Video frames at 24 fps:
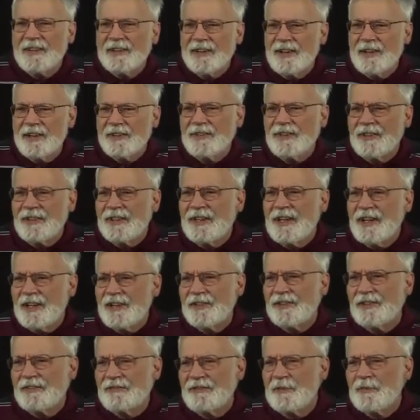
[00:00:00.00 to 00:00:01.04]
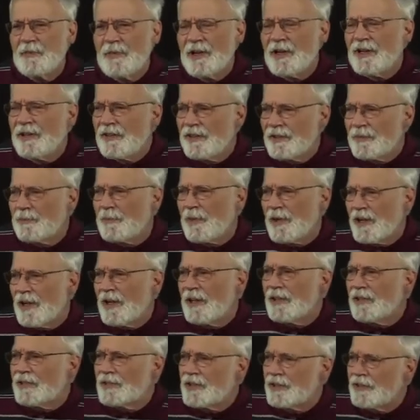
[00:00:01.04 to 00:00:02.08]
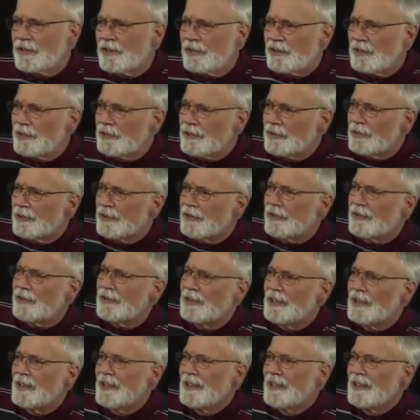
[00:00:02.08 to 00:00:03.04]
constantly has to remind his biology students